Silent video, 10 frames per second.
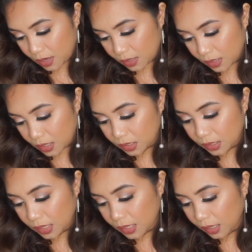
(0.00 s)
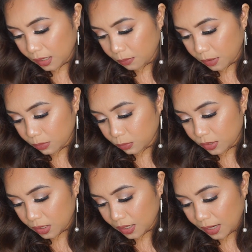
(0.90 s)
And then skincare mana
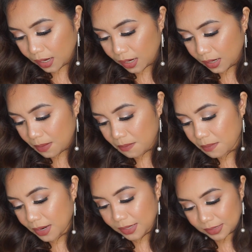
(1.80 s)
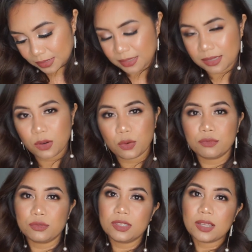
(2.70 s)
usa ye kalang ne merek sereseda no
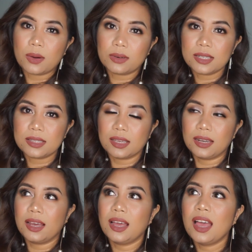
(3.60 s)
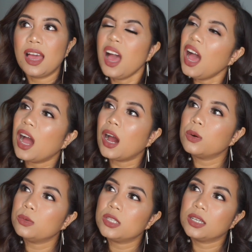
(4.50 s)
fun sound ne seda.
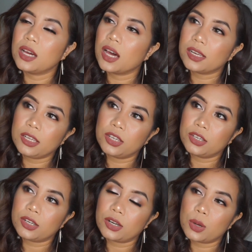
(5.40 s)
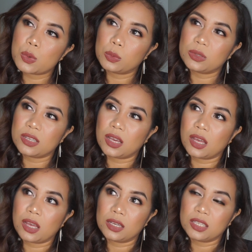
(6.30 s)
How usa Garnier, how
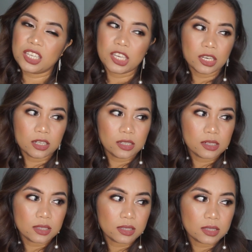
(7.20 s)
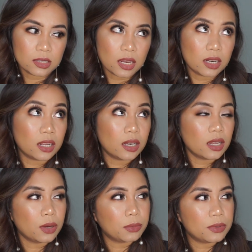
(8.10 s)
usa Kiehl's, and
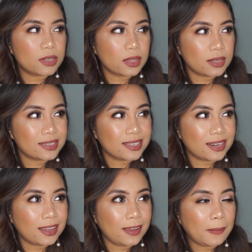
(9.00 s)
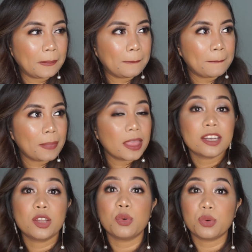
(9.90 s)
then how usa tan seda ye.
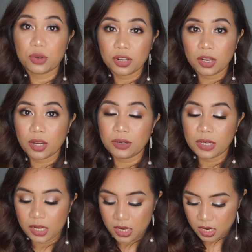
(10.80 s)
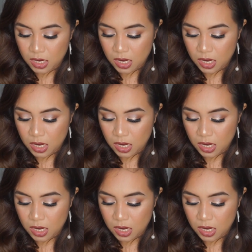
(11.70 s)
The Ordinary.